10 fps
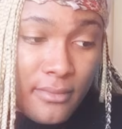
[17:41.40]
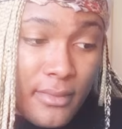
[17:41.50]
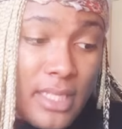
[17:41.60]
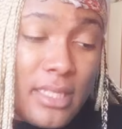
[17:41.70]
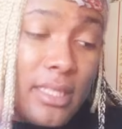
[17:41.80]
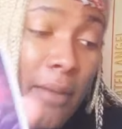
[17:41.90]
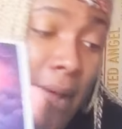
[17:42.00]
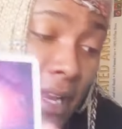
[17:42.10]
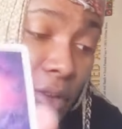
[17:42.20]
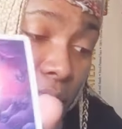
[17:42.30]
This is
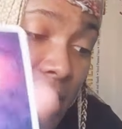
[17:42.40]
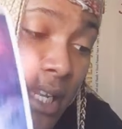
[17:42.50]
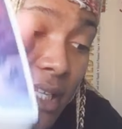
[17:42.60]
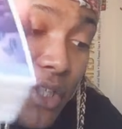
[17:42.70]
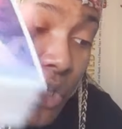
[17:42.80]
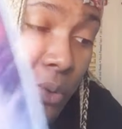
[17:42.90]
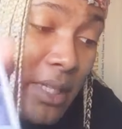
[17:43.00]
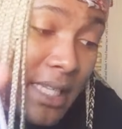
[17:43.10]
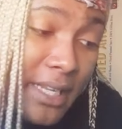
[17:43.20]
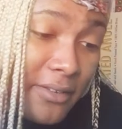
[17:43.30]
somebody who's
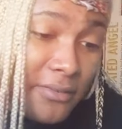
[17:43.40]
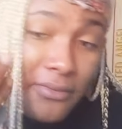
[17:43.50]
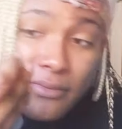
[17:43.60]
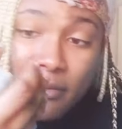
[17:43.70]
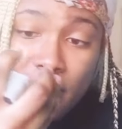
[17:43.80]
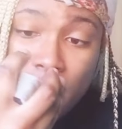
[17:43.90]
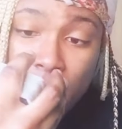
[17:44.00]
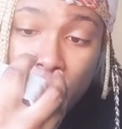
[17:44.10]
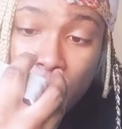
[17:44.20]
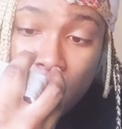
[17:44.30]
intuitive.
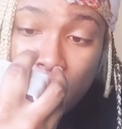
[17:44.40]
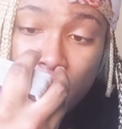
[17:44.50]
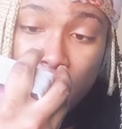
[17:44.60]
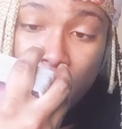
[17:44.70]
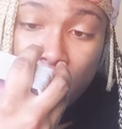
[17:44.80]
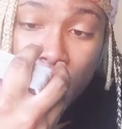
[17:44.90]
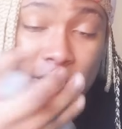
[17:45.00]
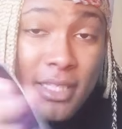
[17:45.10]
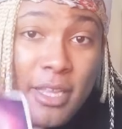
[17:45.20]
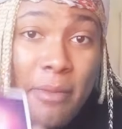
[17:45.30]

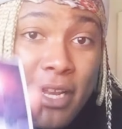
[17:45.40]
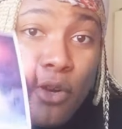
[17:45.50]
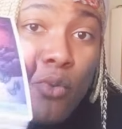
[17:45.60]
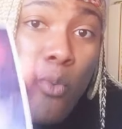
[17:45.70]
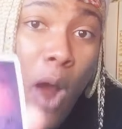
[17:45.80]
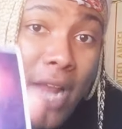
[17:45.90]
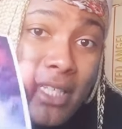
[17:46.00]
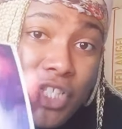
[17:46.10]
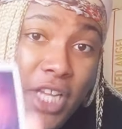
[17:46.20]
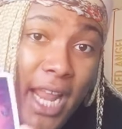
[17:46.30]
This is somebody who
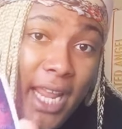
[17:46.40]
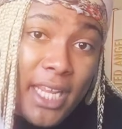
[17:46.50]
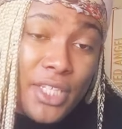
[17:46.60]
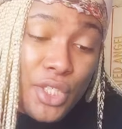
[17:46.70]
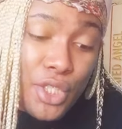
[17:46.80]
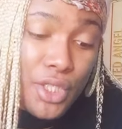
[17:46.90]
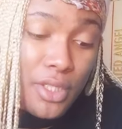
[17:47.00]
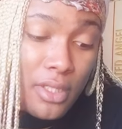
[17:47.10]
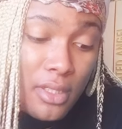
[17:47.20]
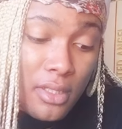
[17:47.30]
wants change.
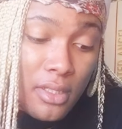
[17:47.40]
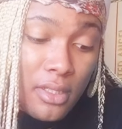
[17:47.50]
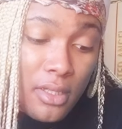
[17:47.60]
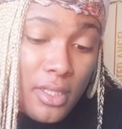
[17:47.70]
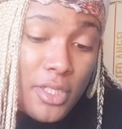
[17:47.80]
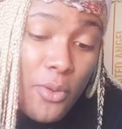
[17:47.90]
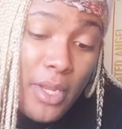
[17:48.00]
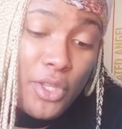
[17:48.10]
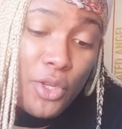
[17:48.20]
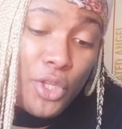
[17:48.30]
So
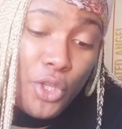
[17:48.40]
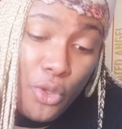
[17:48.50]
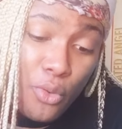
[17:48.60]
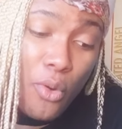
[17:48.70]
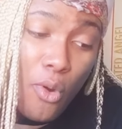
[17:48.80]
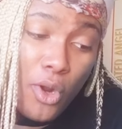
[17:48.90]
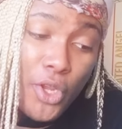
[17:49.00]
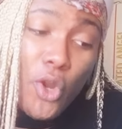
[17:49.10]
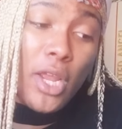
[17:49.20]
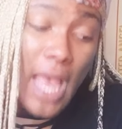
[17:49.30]
either you or
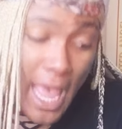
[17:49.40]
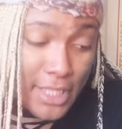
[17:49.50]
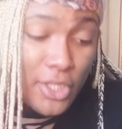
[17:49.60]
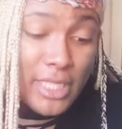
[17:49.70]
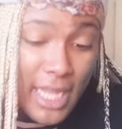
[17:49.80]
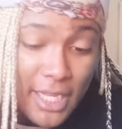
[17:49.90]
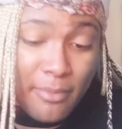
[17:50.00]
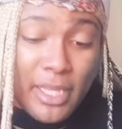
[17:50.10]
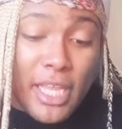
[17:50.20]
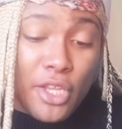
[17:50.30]
your guides are telling
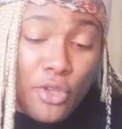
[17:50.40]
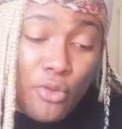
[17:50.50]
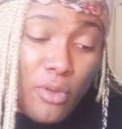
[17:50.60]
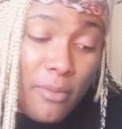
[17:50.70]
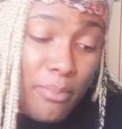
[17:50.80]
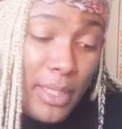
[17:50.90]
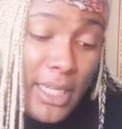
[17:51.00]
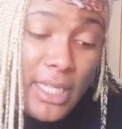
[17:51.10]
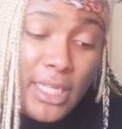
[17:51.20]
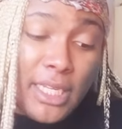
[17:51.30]
me that you
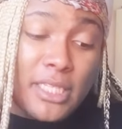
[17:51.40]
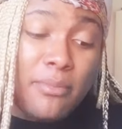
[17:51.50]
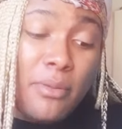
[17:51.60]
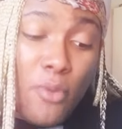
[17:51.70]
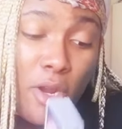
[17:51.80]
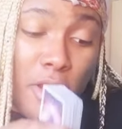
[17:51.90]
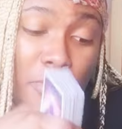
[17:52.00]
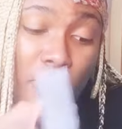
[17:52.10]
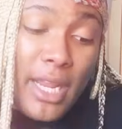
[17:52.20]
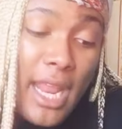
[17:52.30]
completely need to be more
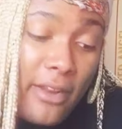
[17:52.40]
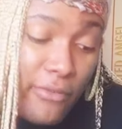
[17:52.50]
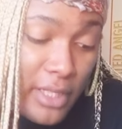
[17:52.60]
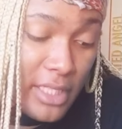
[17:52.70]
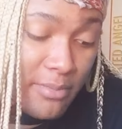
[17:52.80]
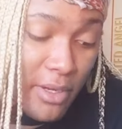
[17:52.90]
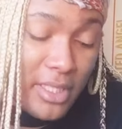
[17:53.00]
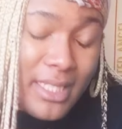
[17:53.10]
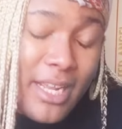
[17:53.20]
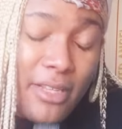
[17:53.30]
communicative with this
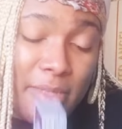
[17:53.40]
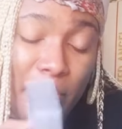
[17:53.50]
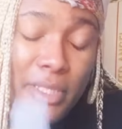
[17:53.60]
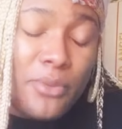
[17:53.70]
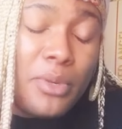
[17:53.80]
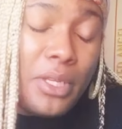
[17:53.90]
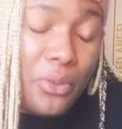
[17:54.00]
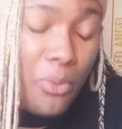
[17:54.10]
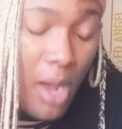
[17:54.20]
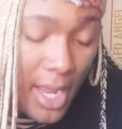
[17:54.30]
person. Tell this person what
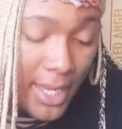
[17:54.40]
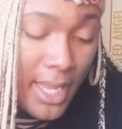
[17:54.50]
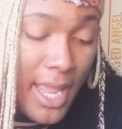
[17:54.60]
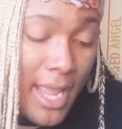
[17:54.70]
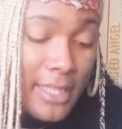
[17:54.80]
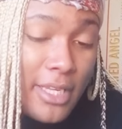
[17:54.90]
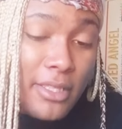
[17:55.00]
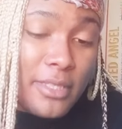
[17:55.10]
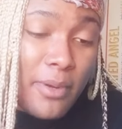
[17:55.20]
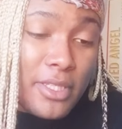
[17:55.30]
you want. Tell
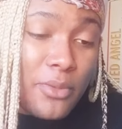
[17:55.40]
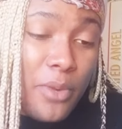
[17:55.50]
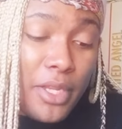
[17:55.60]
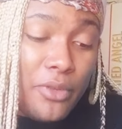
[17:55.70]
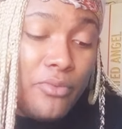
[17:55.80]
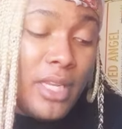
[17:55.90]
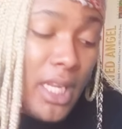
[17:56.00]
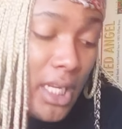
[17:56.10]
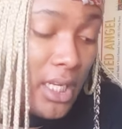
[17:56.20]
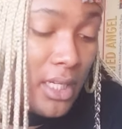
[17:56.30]
this person what you
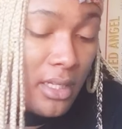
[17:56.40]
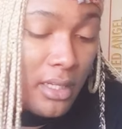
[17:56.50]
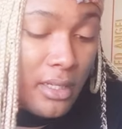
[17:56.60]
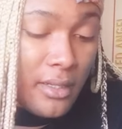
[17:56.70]
need.